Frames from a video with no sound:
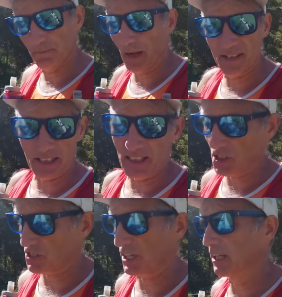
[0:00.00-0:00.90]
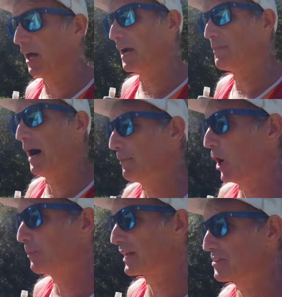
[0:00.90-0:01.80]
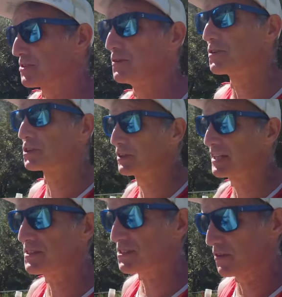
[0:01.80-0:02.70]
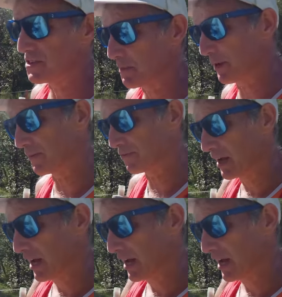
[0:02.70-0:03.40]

basically just a climb. I'm hoping it's through the trees, so there's a bit of